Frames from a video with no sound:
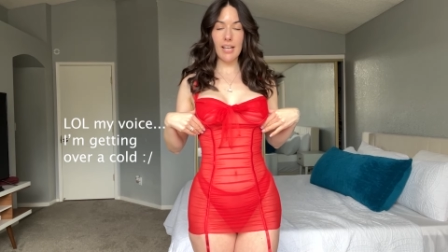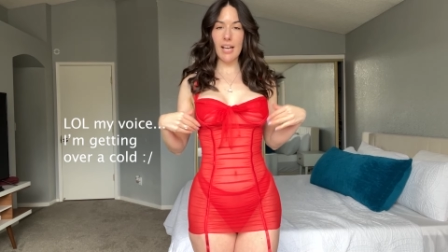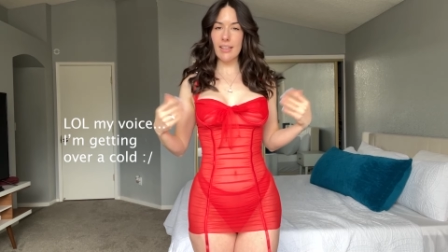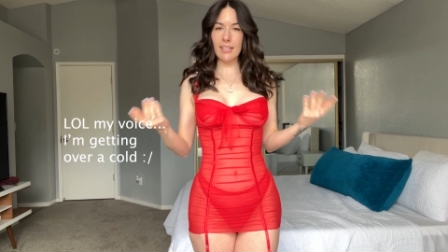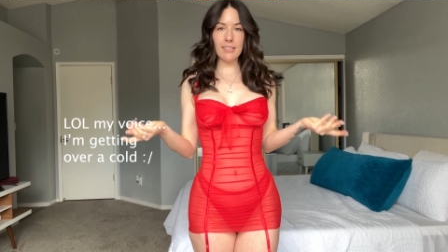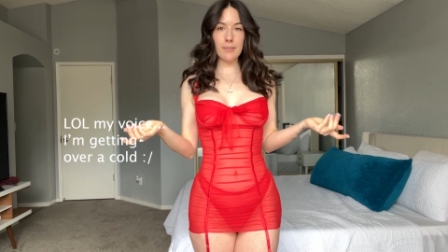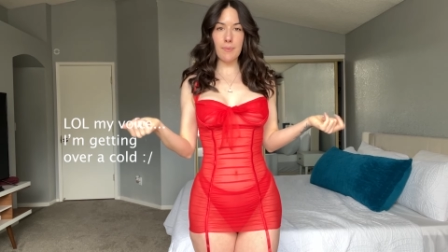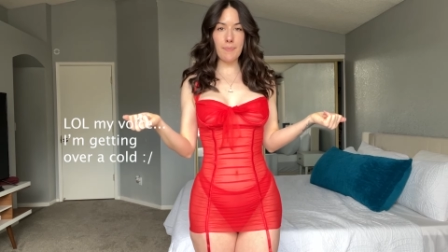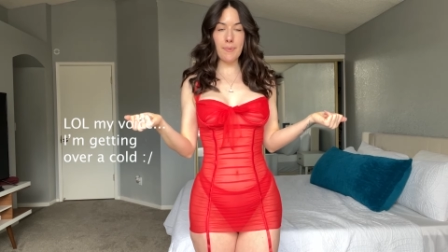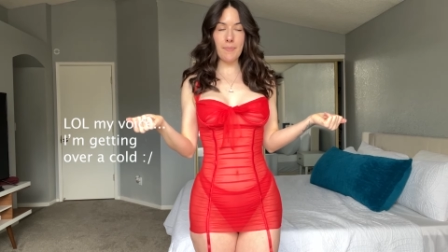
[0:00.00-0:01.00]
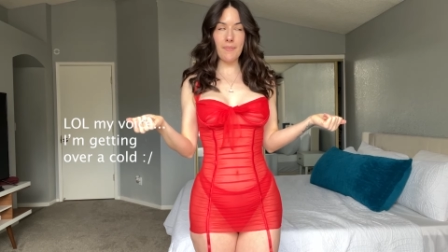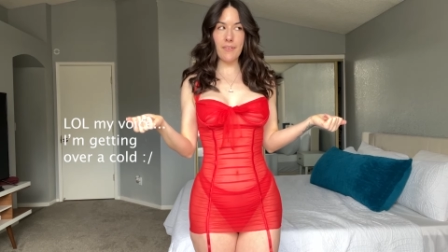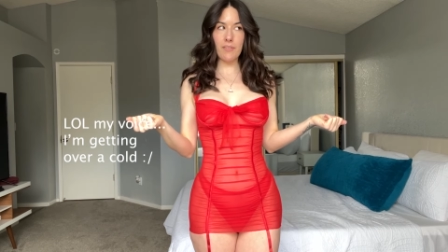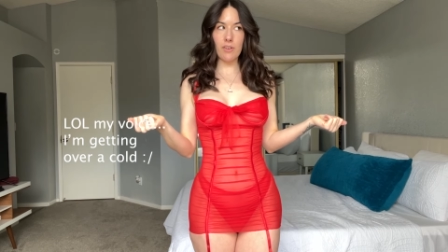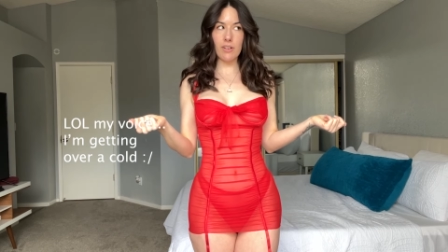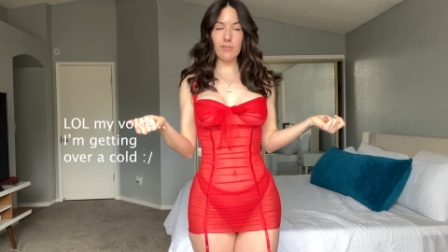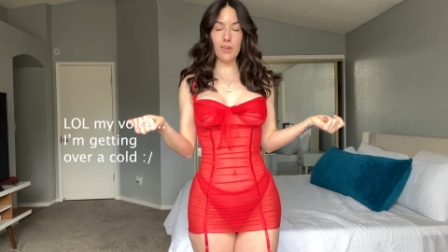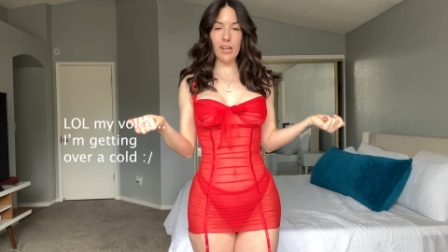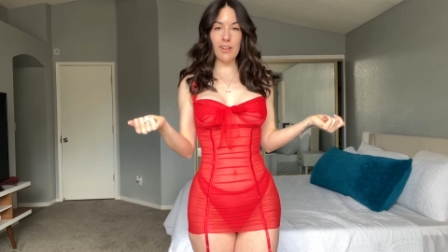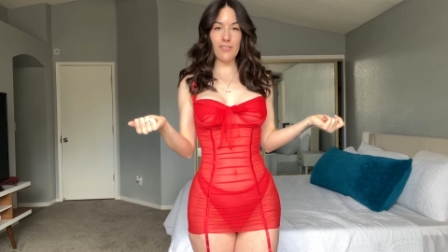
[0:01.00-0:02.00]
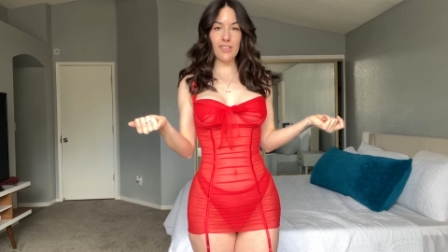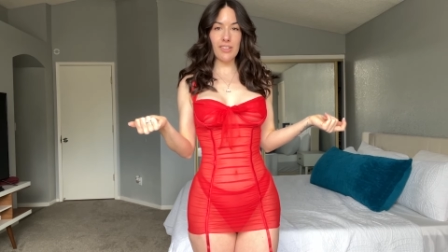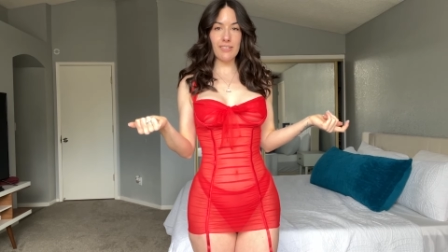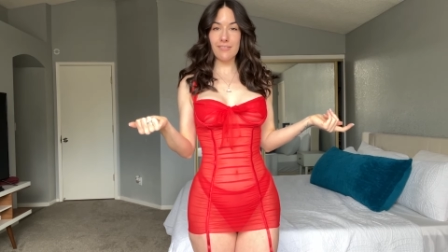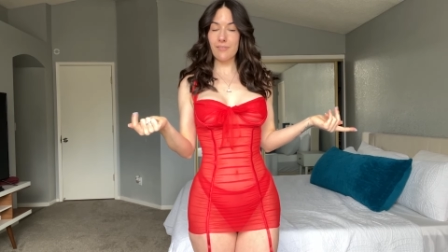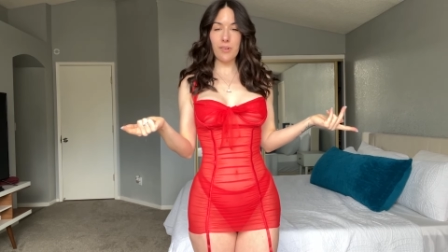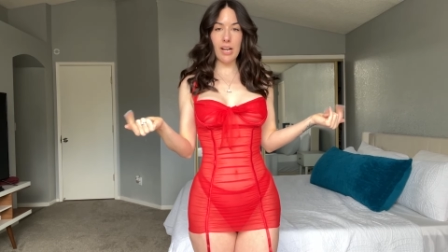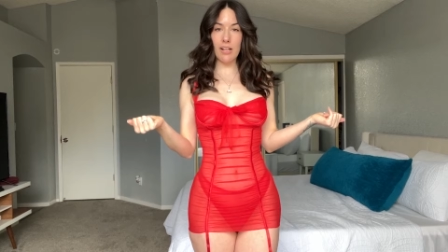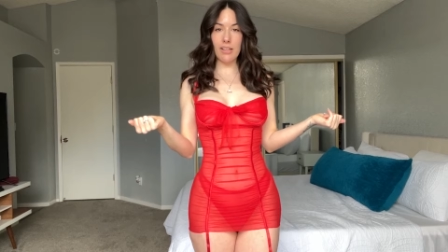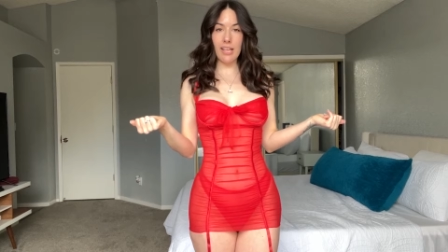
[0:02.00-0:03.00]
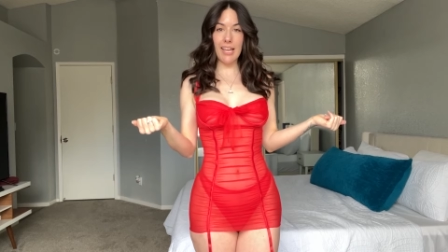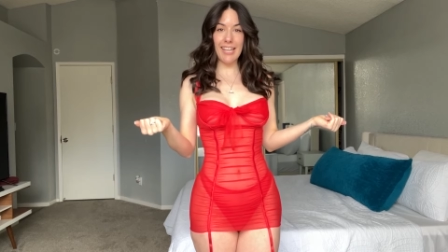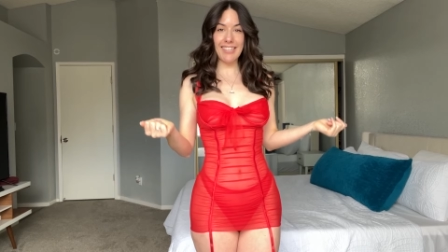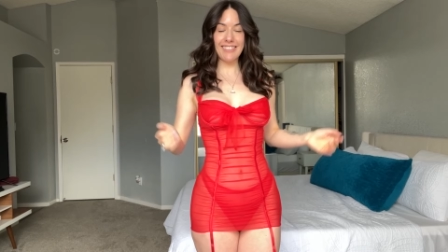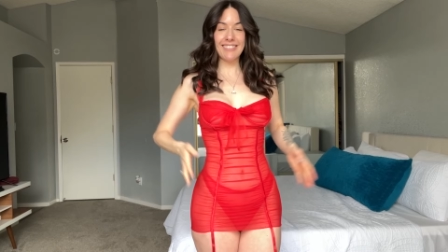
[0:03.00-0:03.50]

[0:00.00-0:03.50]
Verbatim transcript: I think this might be my favorite right out right out of the gate.